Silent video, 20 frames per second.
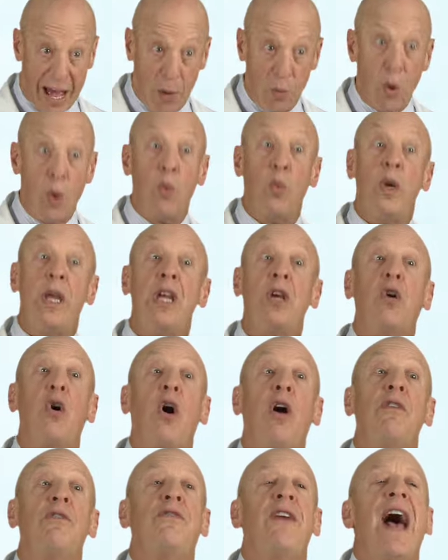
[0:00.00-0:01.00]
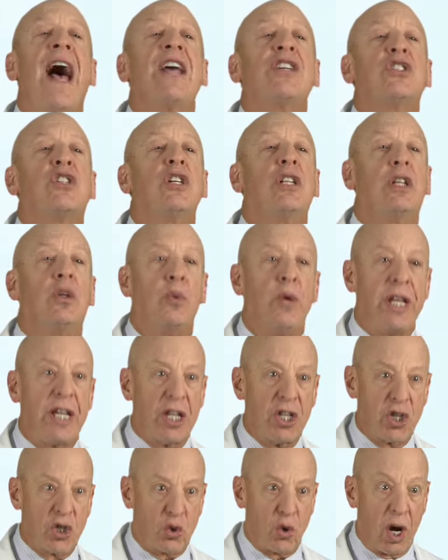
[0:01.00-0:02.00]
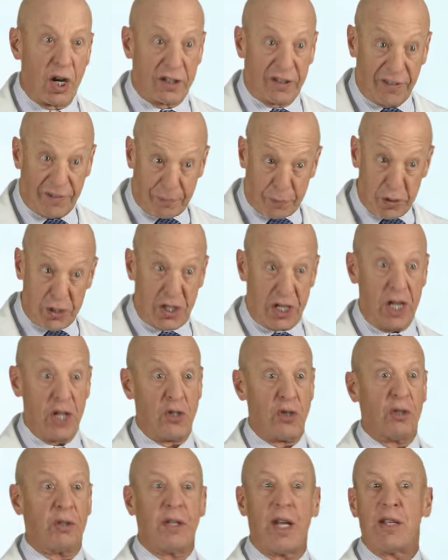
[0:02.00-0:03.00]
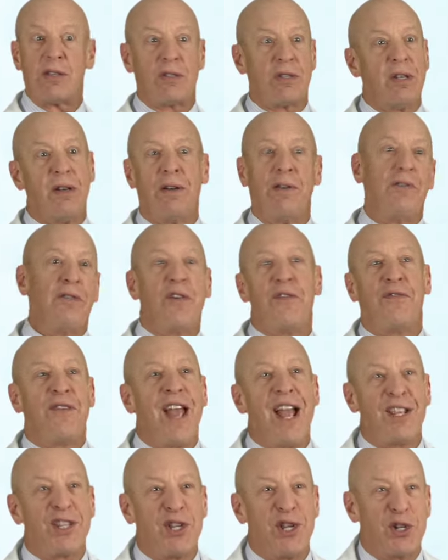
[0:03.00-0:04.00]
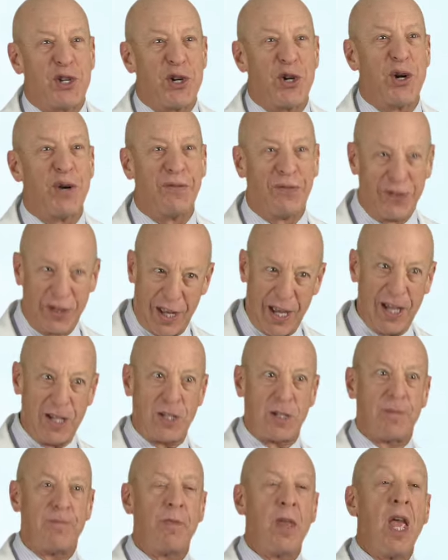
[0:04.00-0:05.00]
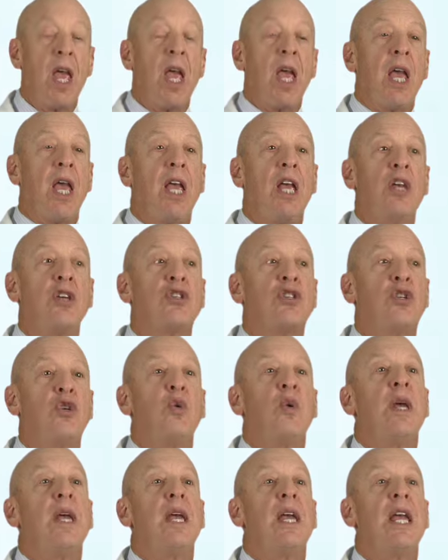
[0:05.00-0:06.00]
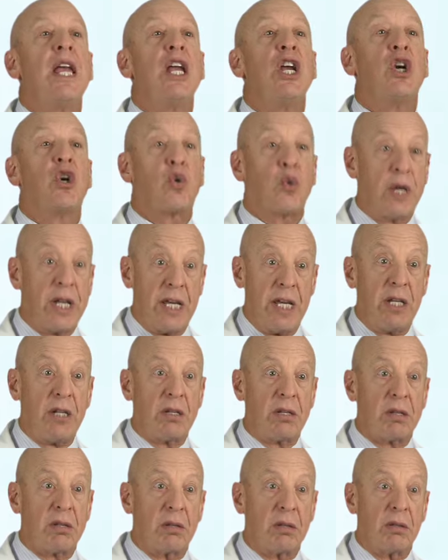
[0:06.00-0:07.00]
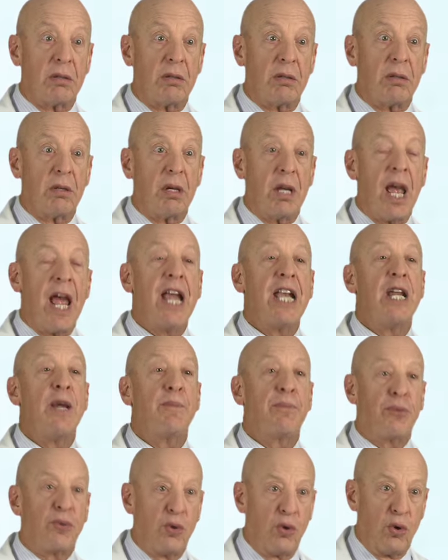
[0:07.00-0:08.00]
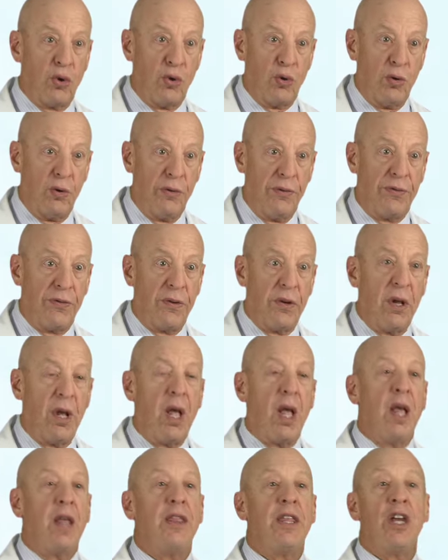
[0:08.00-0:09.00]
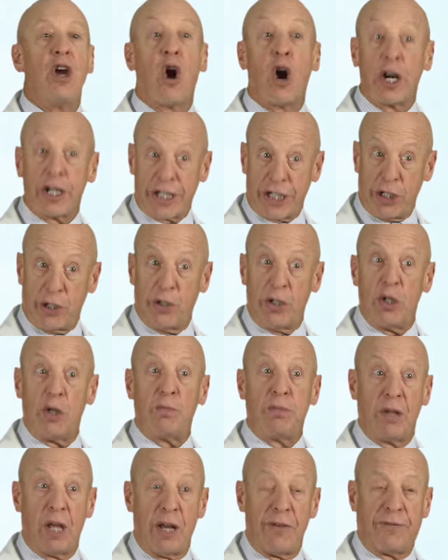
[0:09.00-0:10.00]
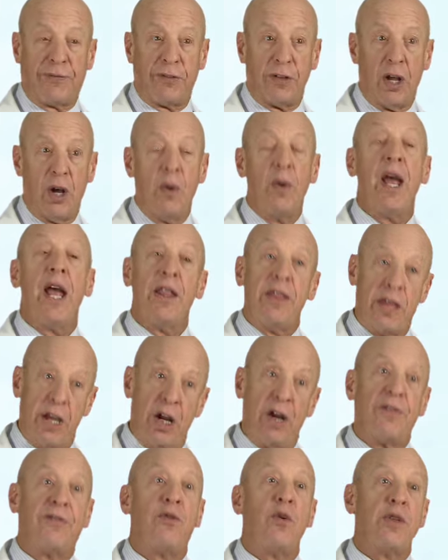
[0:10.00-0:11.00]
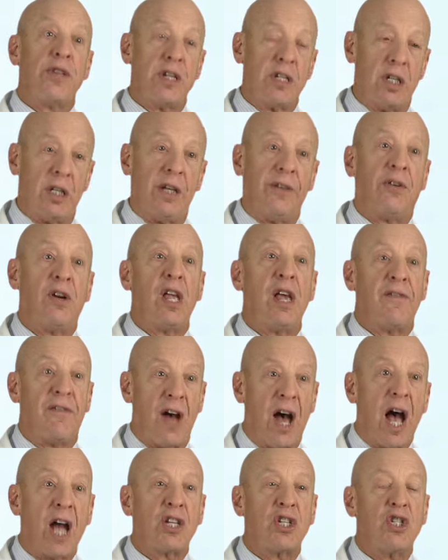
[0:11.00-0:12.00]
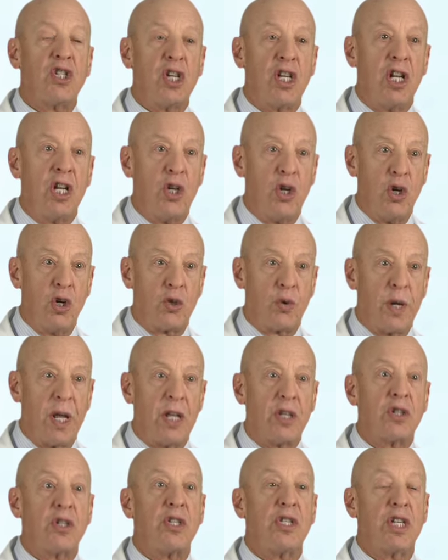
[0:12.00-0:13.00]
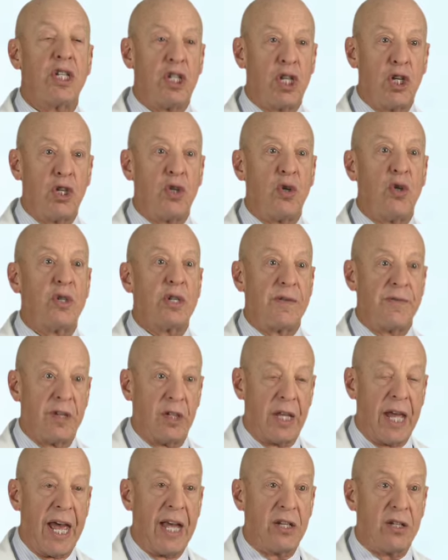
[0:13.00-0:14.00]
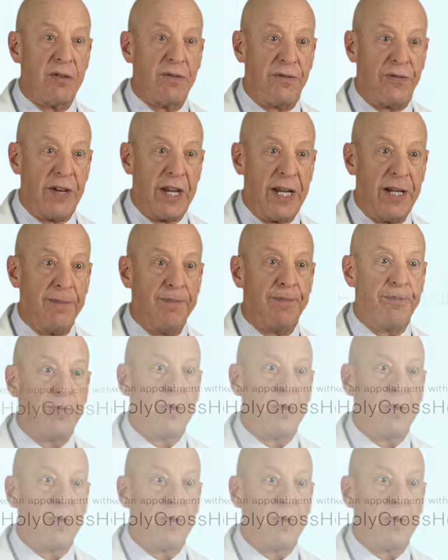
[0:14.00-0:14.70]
what we call vascular reconstructive procedure, that's the fancy term for this, is to increase and improve the arterial blood flow and therefore the delivery of oxygen and nutrients to the tissues of the legs and feet.